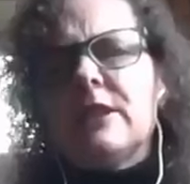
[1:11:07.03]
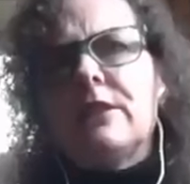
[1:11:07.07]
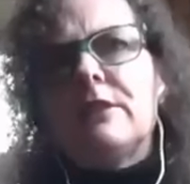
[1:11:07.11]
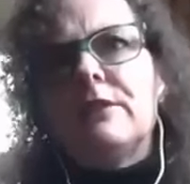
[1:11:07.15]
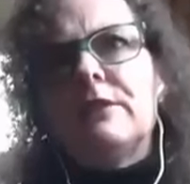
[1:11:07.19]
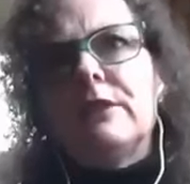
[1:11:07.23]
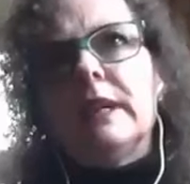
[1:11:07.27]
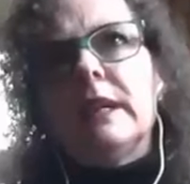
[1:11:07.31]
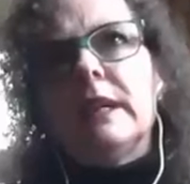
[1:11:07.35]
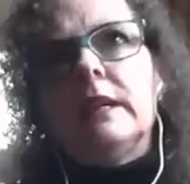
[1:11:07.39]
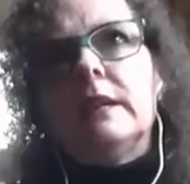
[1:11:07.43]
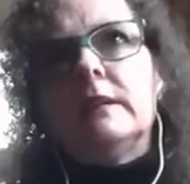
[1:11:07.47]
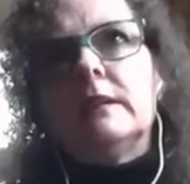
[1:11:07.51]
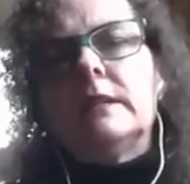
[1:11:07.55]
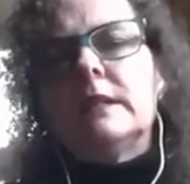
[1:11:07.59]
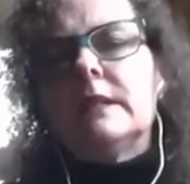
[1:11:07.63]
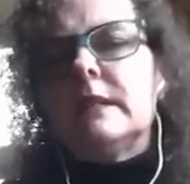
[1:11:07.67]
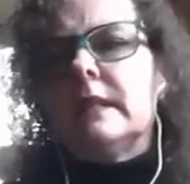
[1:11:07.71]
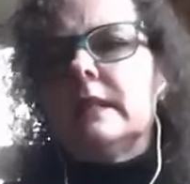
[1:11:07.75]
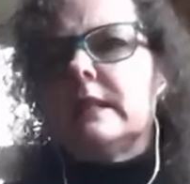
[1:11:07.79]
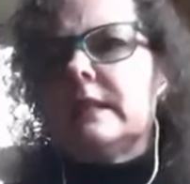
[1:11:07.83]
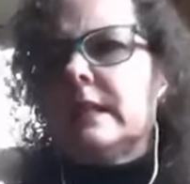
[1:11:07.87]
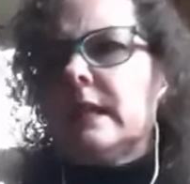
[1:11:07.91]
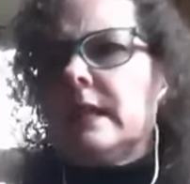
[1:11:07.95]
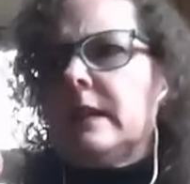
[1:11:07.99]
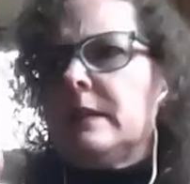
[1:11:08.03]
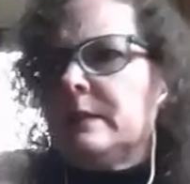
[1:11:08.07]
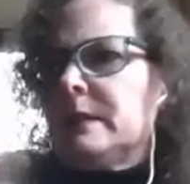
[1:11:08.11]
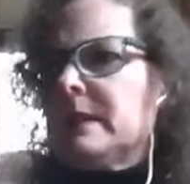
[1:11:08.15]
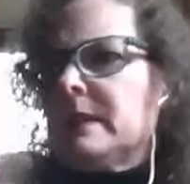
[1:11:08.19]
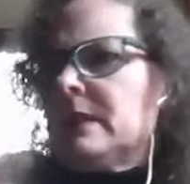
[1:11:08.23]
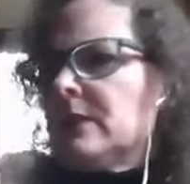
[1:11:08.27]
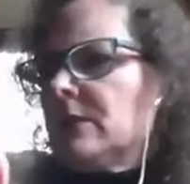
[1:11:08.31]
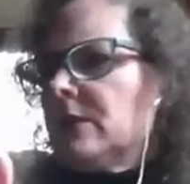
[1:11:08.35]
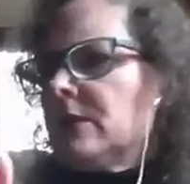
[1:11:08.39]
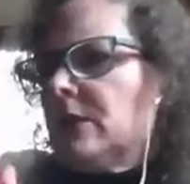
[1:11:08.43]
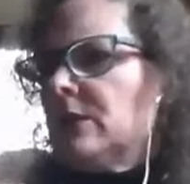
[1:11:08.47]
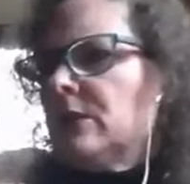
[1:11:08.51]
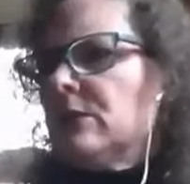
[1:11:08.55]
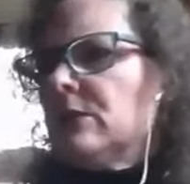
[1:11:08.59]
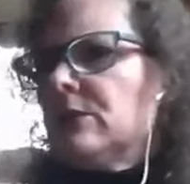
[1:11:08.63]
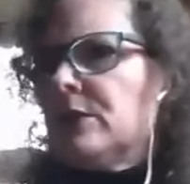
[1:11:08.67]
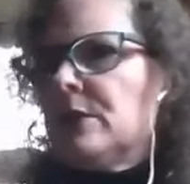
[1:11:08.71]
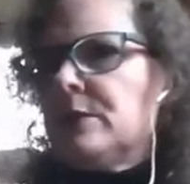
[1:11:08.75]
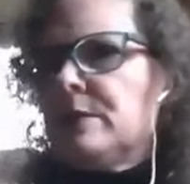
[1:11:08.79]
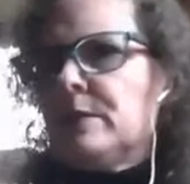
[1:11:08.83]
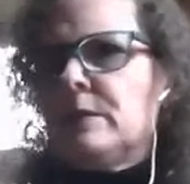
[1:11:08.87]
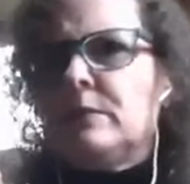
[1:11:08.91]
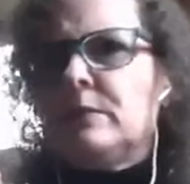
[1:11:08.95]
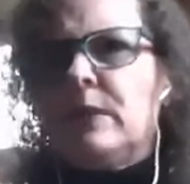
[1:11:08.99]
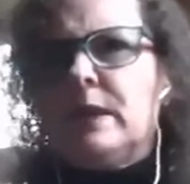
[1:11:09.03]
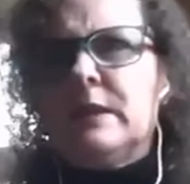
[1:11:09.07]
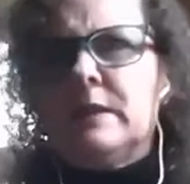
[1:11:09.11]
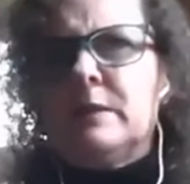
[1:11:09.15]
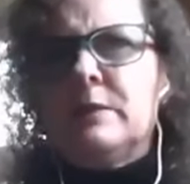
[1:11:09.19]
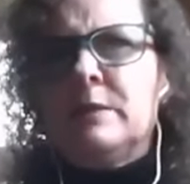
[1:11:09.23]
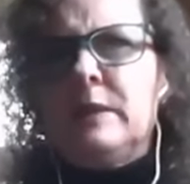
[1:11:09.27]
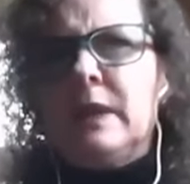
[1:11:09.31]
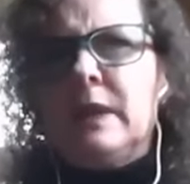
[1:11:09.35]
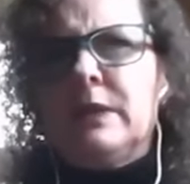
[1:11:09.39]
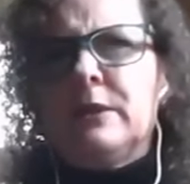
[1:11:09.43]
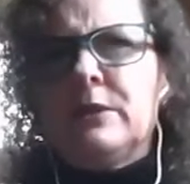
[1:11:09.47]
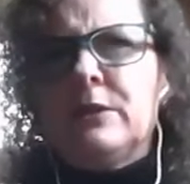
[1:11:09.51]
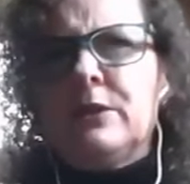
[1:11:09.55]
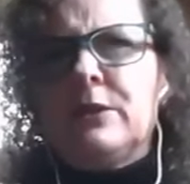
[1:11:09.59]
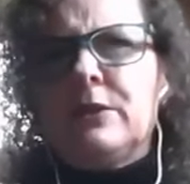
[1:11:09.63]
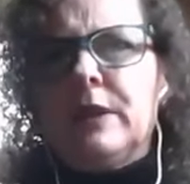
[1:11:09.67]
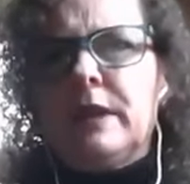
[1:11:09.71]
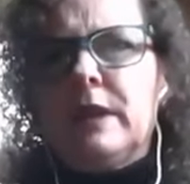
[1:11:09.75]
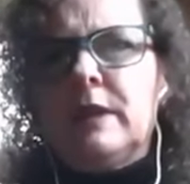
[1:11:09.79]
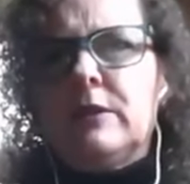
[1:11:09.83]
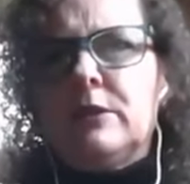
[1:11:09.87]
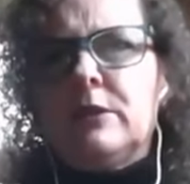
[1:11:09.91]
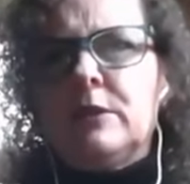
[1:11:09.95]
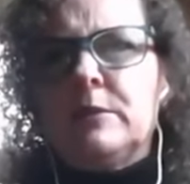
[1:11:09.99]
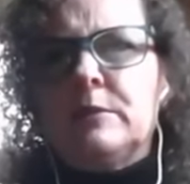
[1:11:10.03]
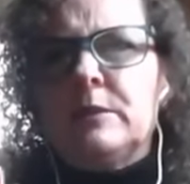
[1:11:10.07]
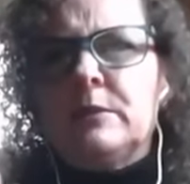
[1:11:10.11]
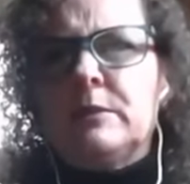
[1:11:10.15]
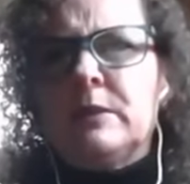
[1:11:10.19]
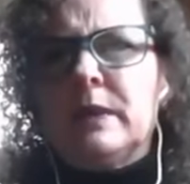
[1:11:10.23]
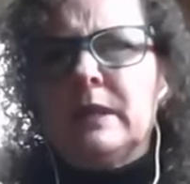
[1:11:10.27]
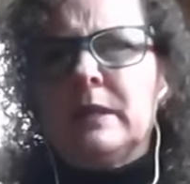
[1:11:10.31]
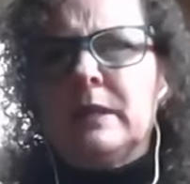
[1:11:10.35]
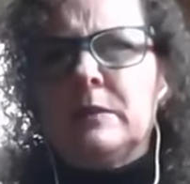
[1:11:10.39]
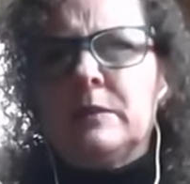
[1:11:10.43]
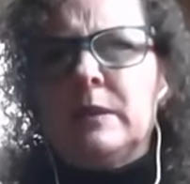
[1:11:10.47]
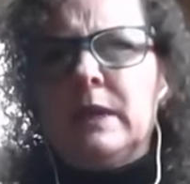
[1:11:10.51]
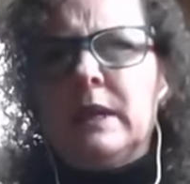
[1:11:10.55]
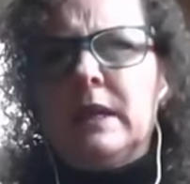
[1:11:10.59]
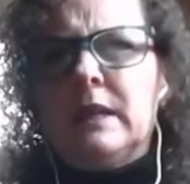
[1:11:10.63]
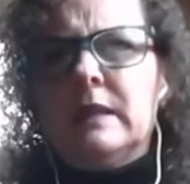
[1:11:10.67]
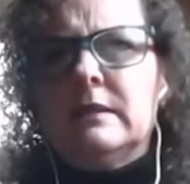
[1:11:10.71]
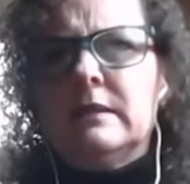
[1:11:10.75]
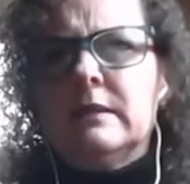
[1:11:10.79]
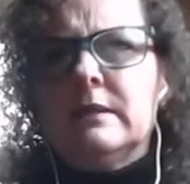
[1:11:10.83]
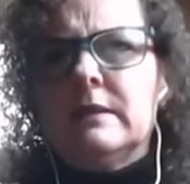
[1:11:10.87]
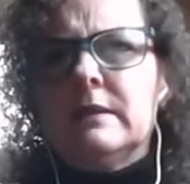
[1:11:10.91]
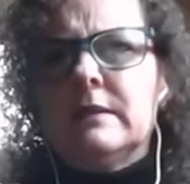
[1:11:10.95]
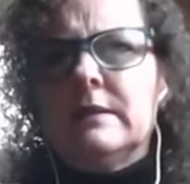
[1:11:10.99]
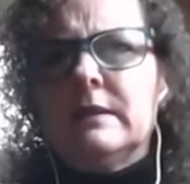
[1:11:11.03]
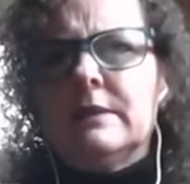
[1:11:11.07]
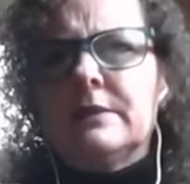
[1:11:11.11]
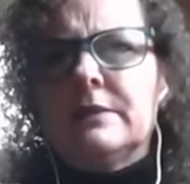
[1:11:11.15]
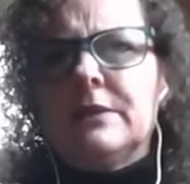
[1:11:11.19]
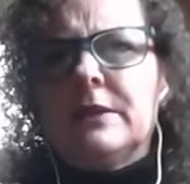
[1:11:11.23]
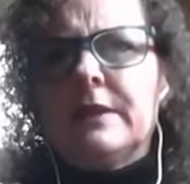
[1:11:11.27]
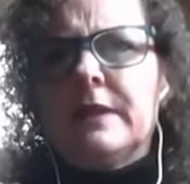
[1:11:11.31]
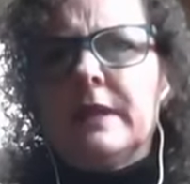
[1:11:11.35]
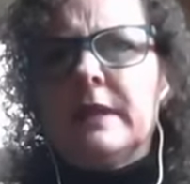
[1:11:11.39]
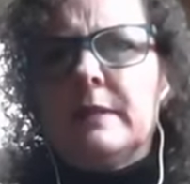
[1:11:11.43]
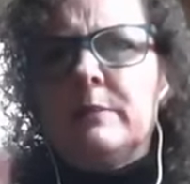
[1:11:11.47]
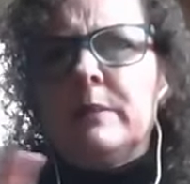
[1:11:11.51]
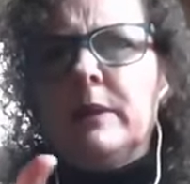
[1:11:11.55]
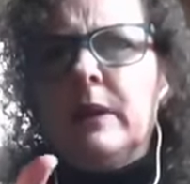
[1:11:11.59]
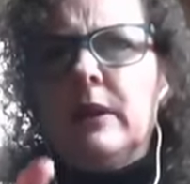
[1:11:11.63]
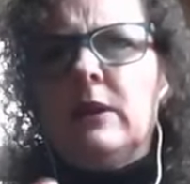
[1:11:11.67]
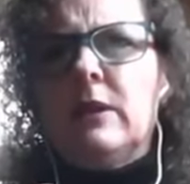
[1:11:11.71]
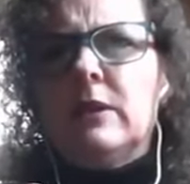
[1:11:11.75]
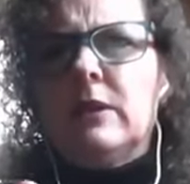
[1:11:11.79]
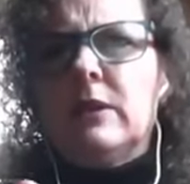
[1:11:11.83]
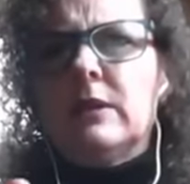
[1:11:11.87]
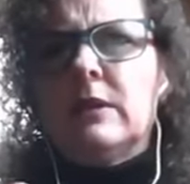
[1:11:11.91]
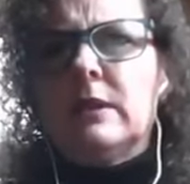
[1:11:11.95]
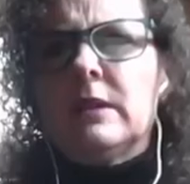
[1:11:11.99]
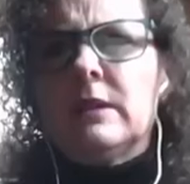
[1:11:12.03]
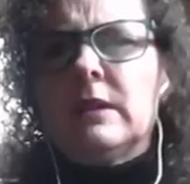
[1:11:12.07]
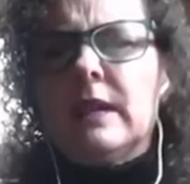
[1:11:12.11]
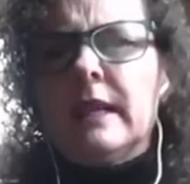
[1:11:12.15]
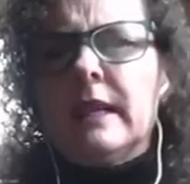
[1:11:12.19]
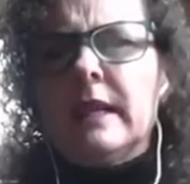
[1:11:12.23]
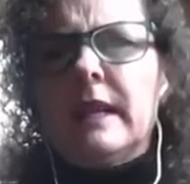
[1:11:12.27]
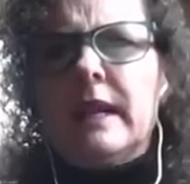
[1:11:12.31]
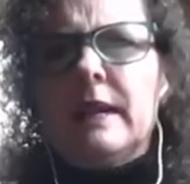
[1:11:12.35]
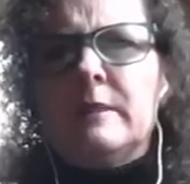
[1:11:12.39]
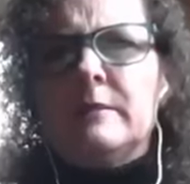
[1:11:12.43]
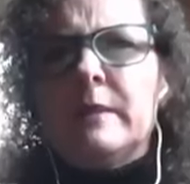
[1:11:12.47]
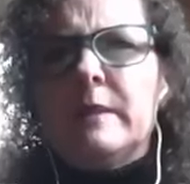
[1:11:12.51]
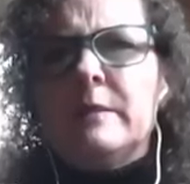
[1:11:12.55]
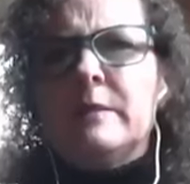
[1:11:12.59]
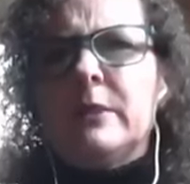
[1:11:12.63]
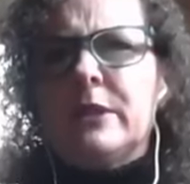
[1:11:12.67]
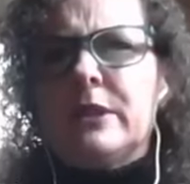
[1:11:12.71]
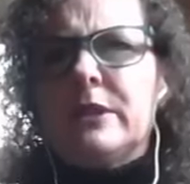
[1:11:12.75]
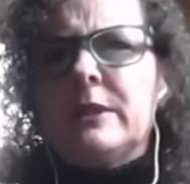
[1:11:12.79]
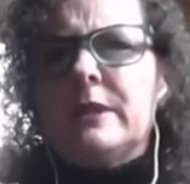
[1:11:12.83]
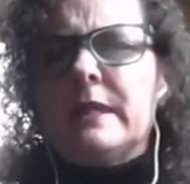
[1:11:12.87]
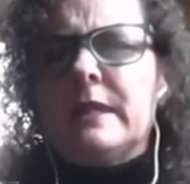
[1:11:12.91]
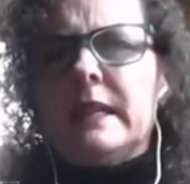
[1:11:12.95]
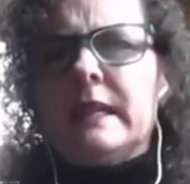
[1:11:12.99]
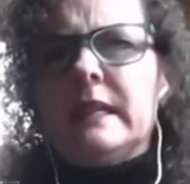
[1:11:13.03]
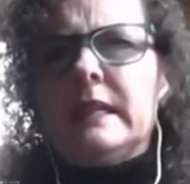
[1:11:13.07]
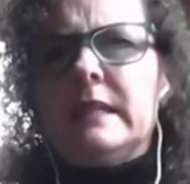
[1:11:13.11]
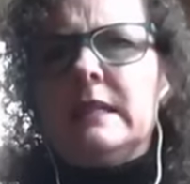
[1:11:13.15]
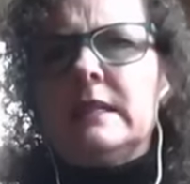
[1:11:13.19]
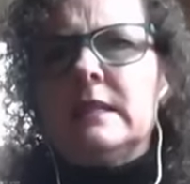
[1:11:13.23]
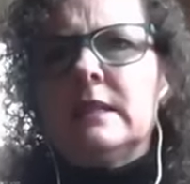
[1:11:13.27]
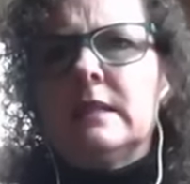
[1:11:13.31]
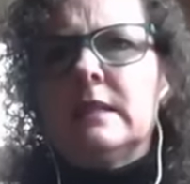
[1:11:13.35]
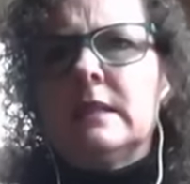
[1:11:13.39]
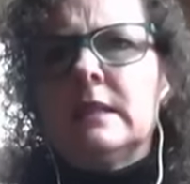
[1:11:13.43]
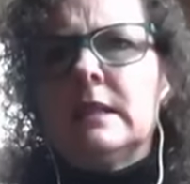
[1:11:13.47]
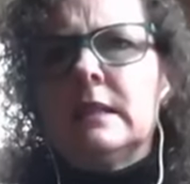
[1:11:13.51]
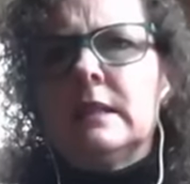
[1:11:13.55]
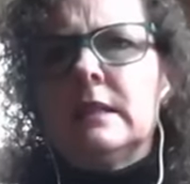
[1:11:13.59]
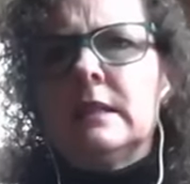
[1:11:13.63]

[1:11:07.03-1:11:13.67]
it three? Did it say it was two group and one on one or three group and one on one for the block? I can't remember what you said.